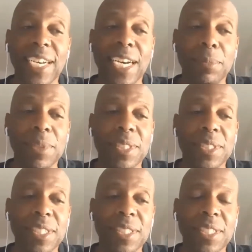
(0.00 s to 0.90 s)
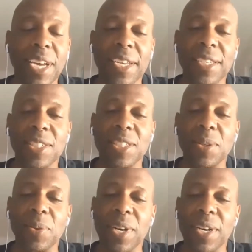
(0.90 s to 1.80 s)
I'm just excited
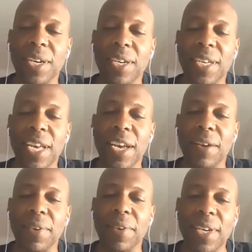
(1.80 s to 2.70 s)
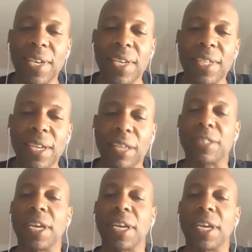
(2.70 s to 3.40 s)
to have Dr.